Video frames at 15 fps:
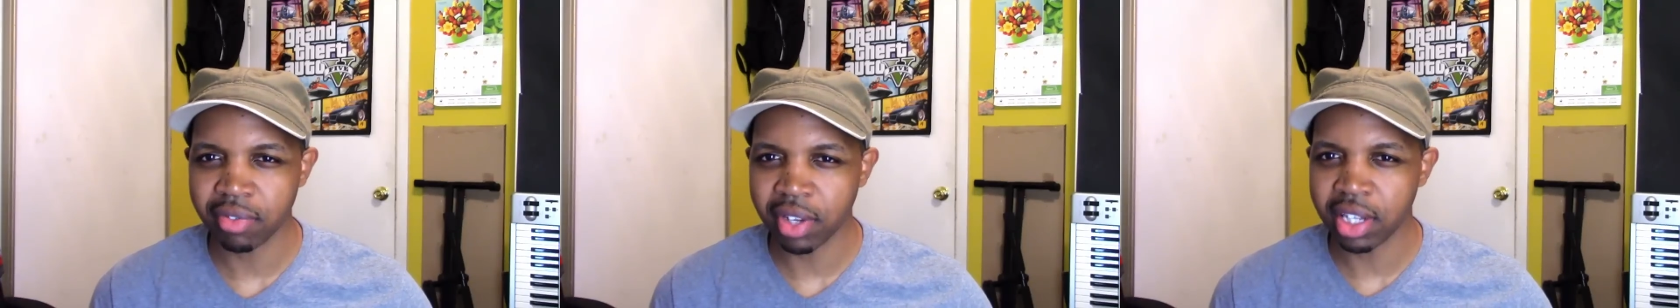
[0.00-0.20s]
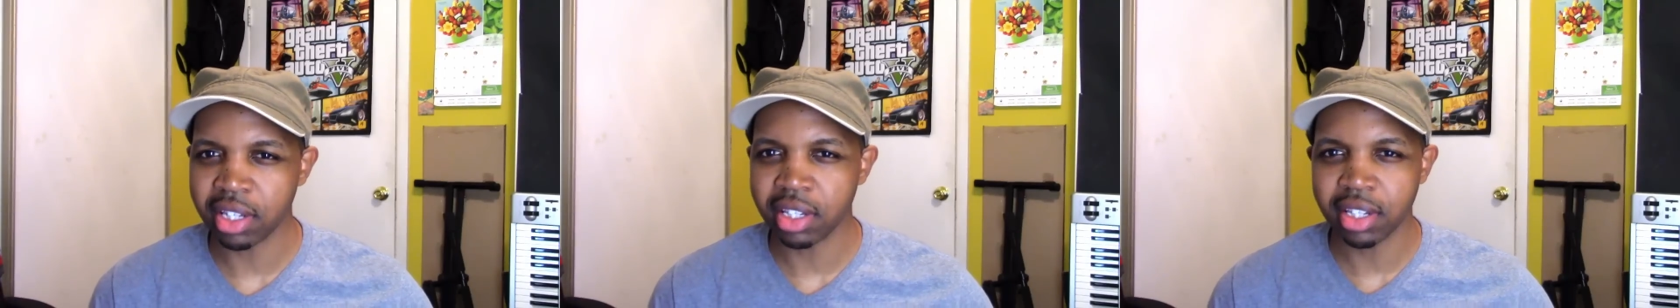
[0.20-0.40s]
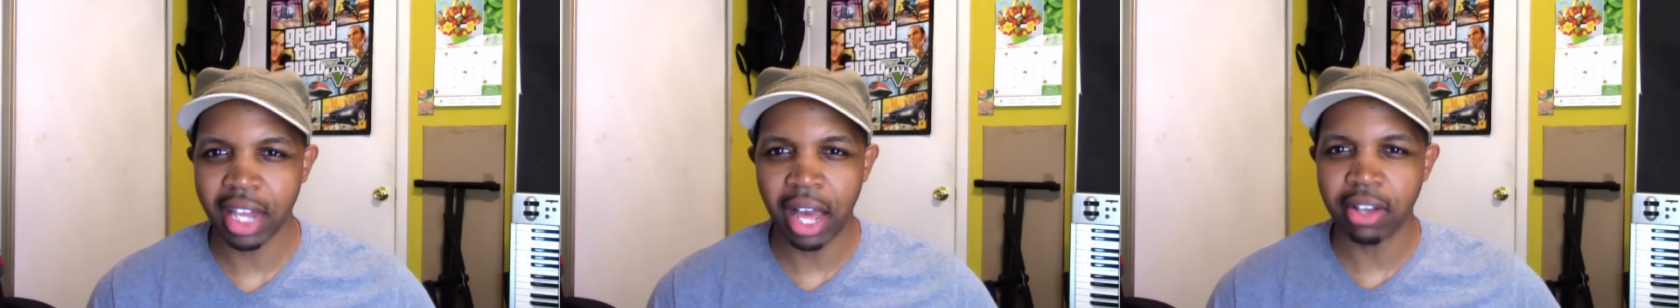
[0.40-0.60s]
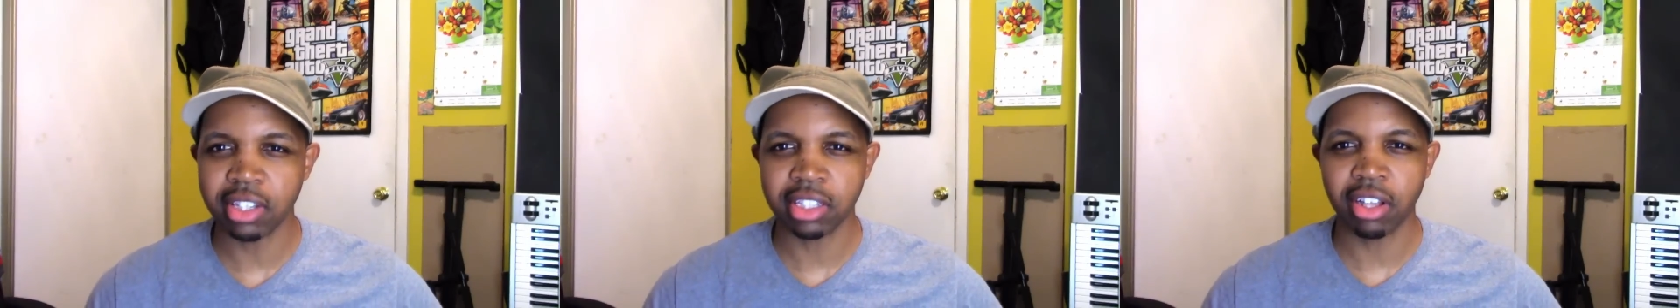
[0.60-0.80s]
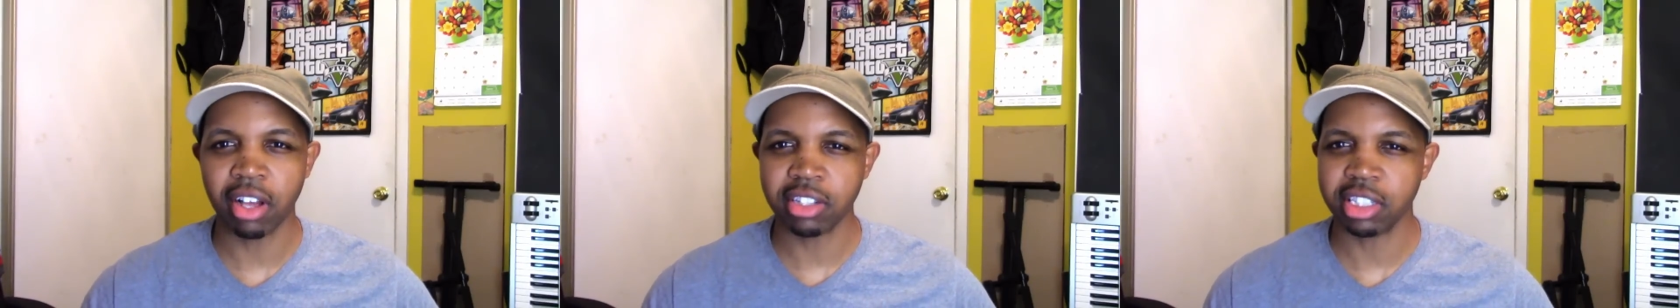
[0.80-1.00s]
and now
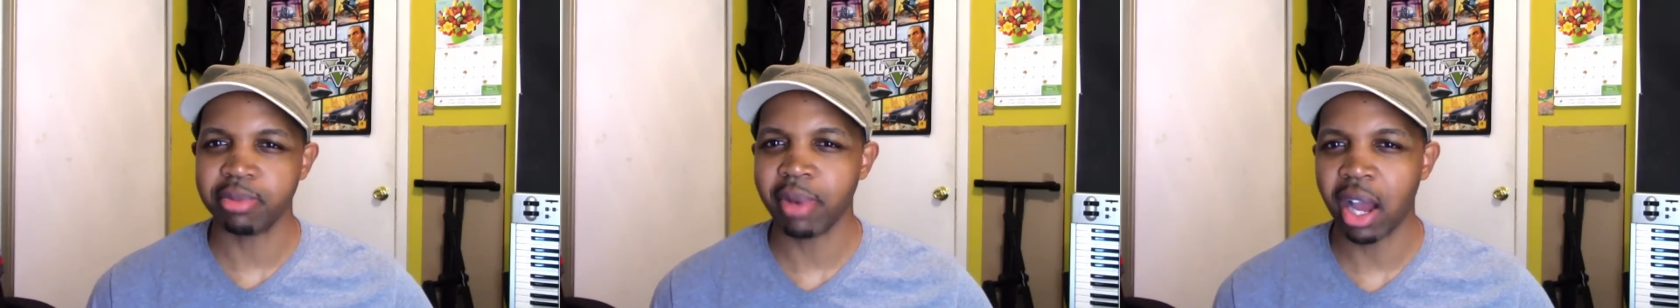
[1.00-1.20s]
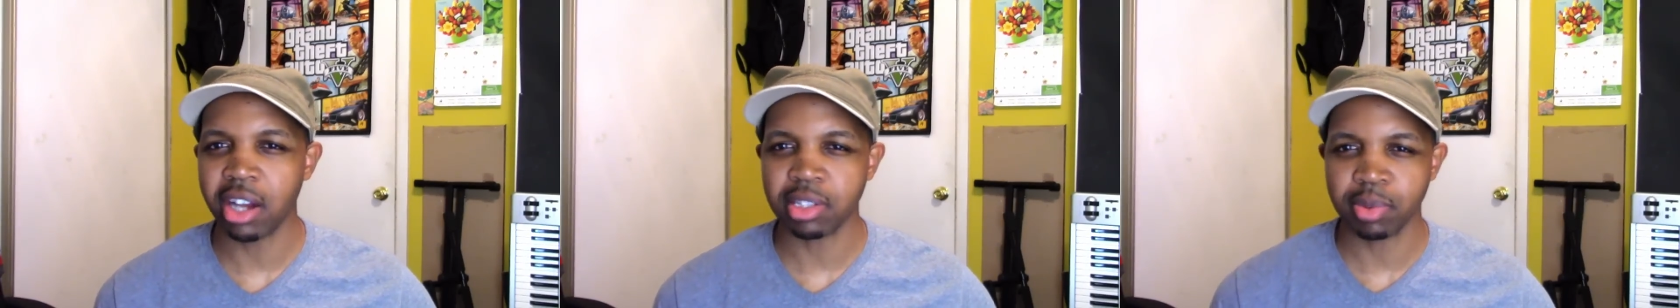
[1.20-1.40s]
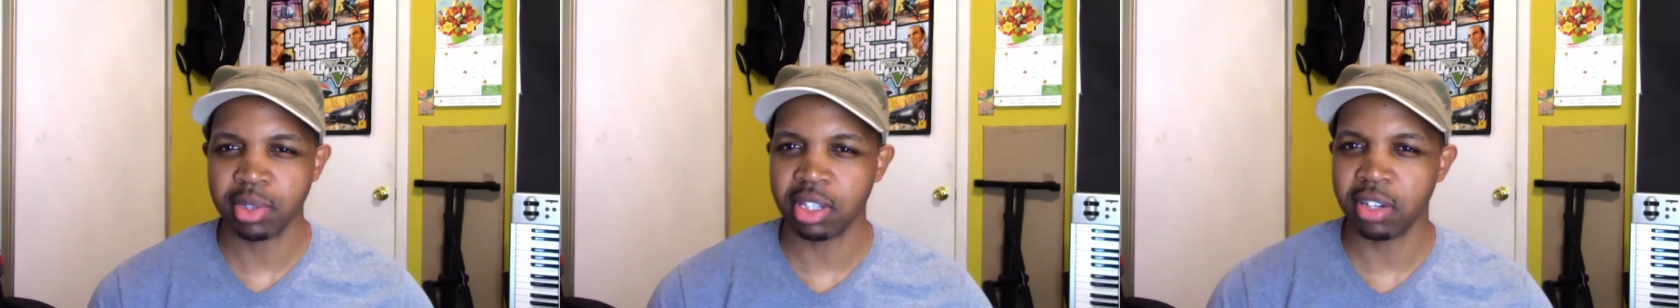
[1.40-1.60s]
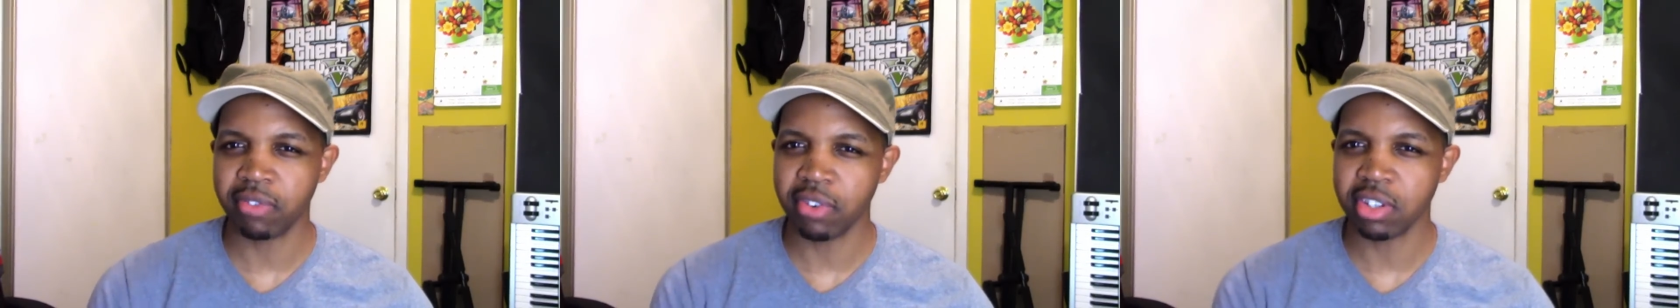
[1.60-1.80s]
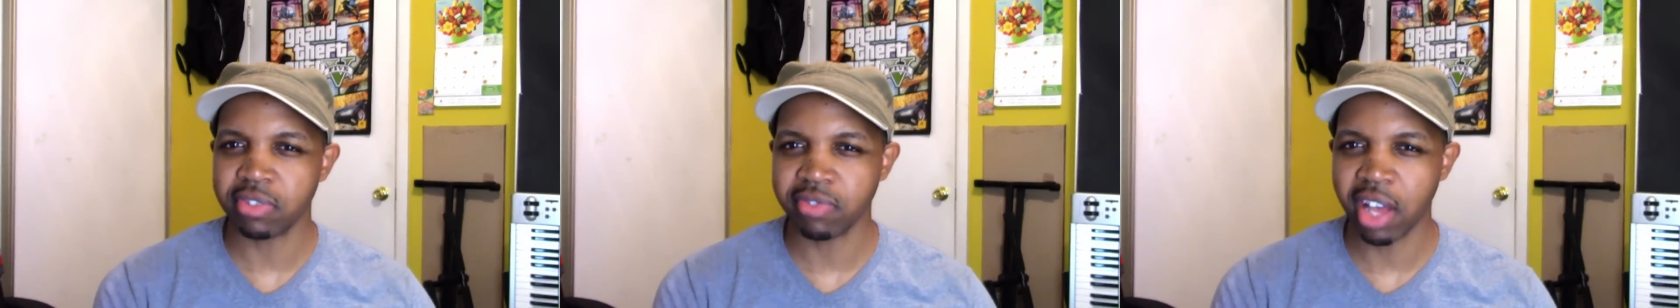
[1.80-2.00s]
he's lost his powers within the
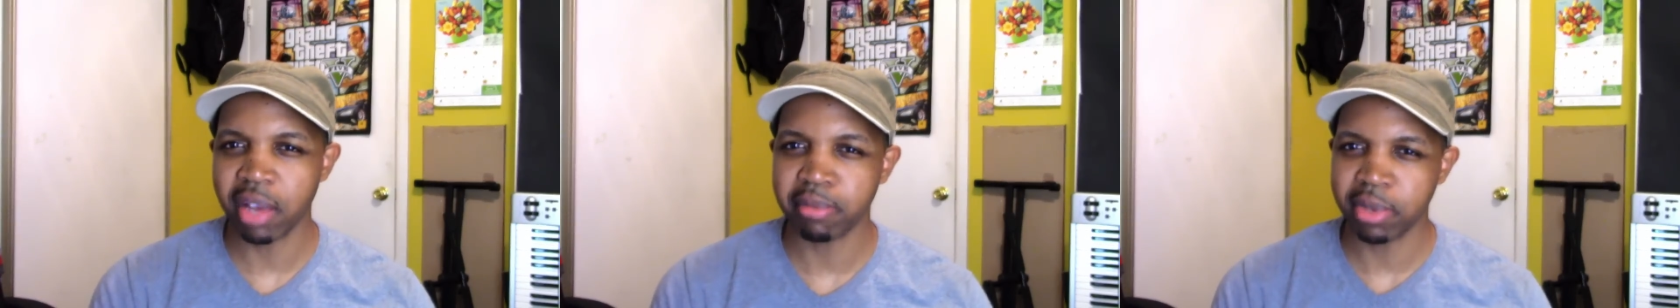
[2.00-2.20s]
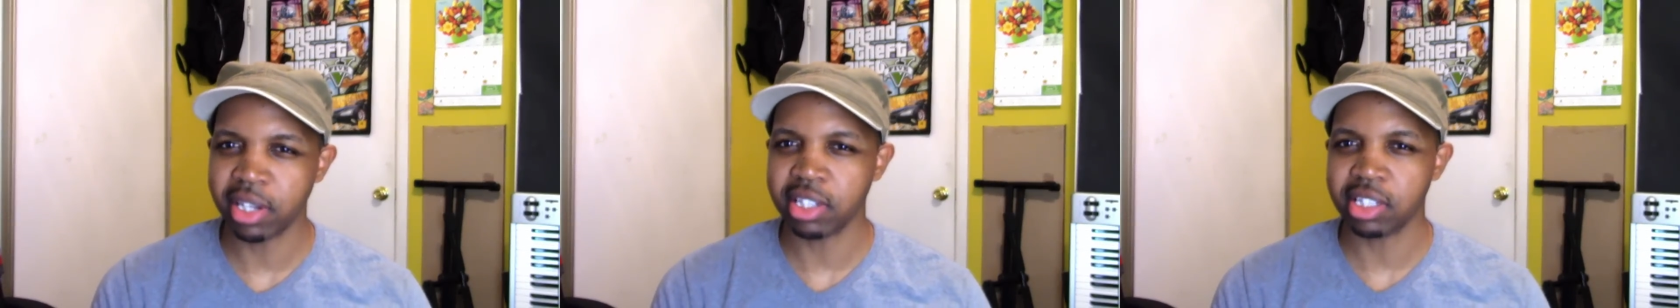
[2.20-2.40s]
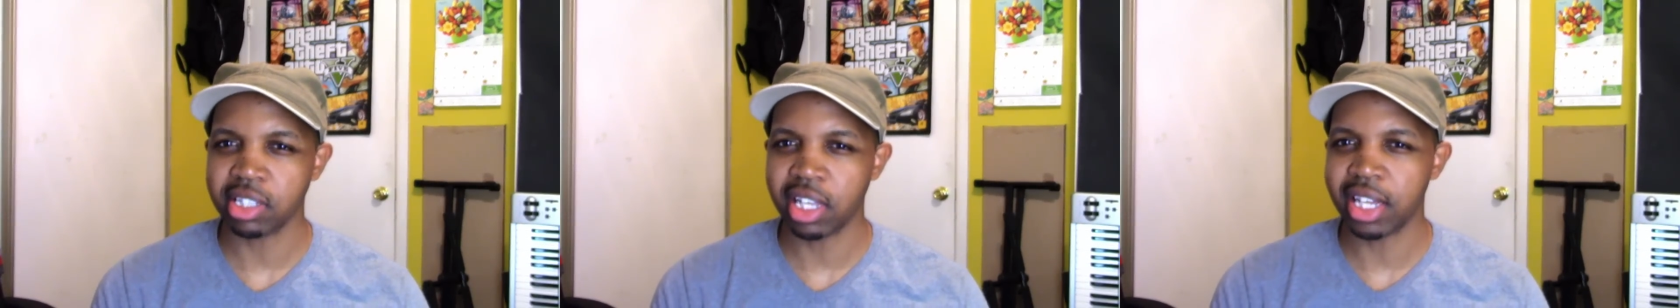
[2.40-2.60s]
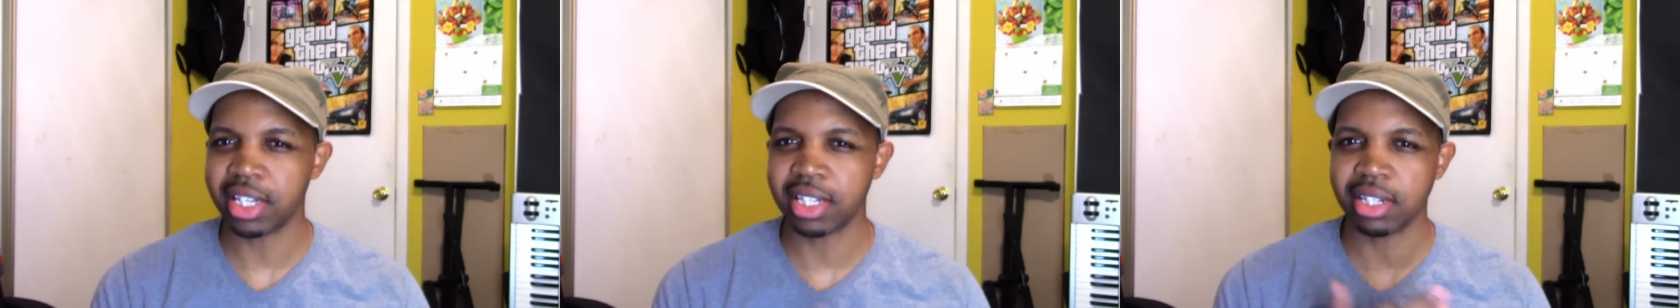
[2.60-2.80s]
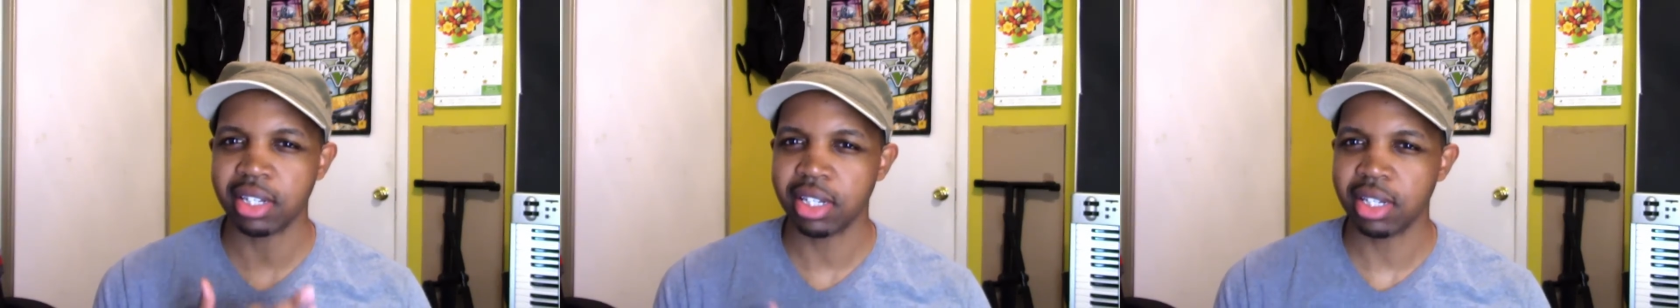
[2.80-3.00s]
first five minutes.
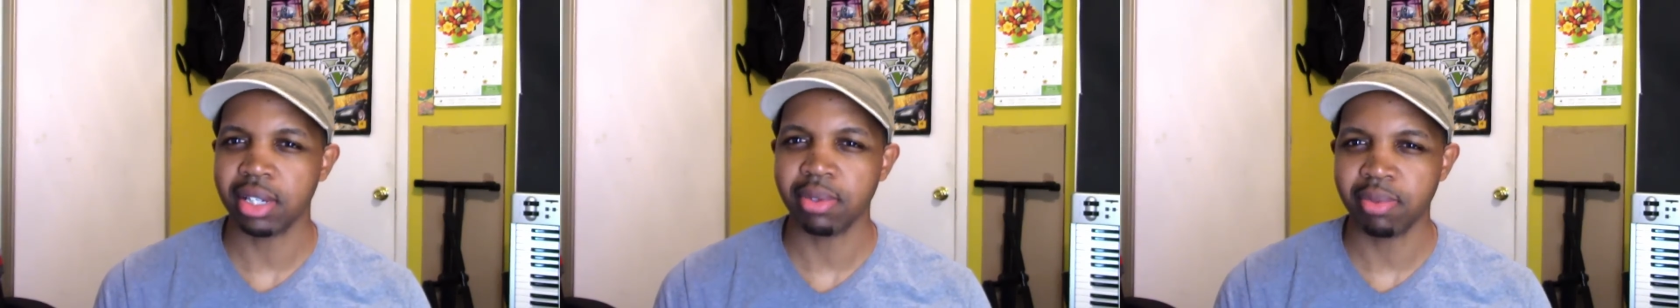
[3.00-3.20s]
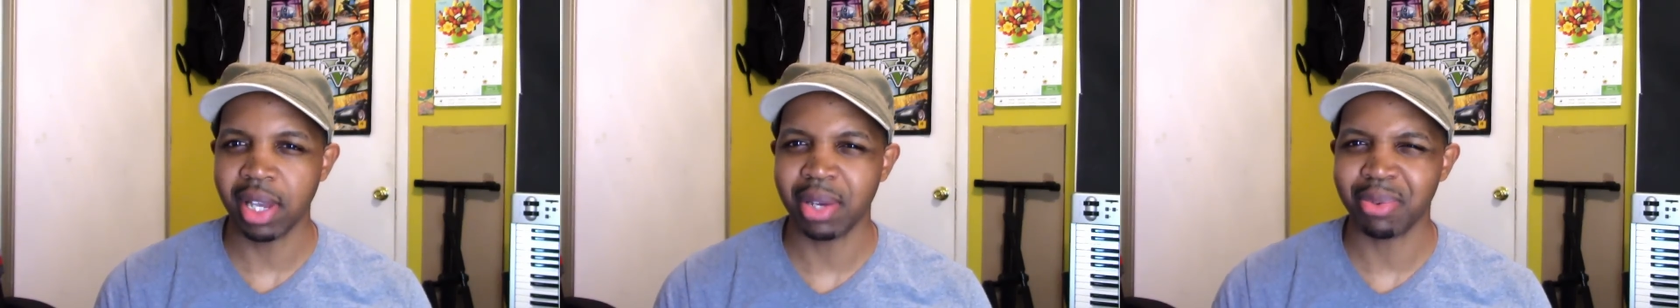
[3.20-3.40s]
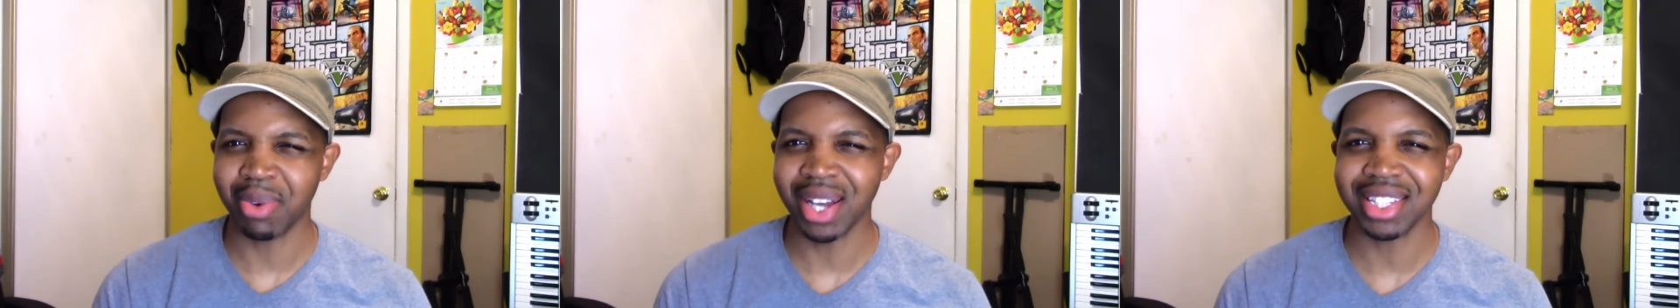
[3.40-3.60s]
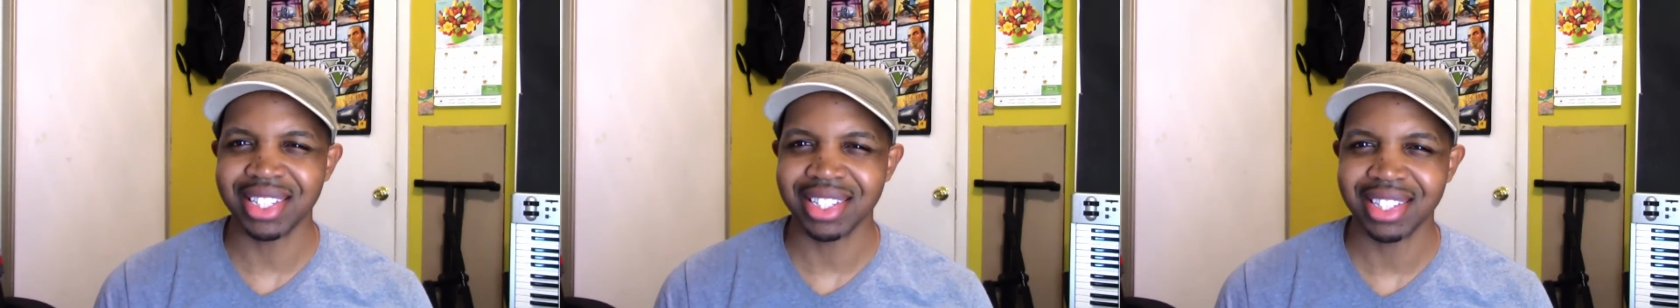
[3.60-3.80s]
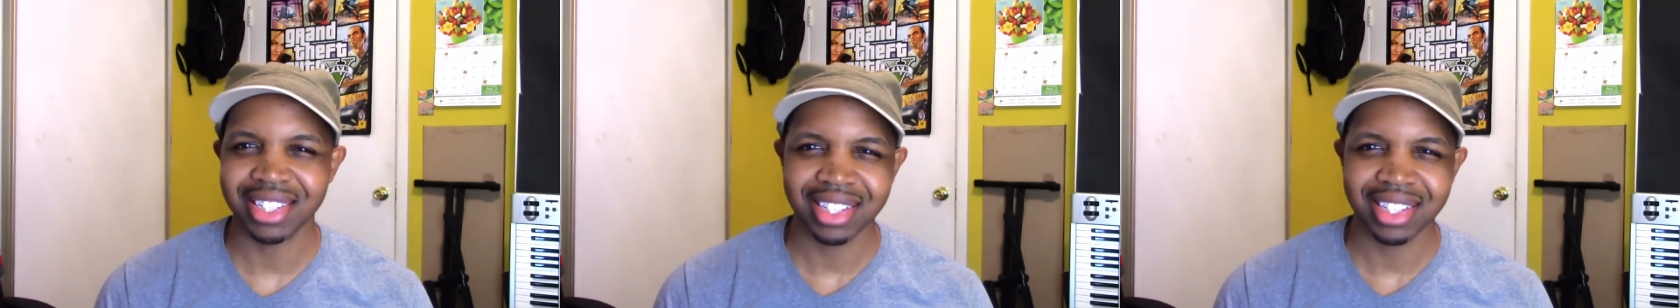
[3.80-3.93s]
Like, wait, what?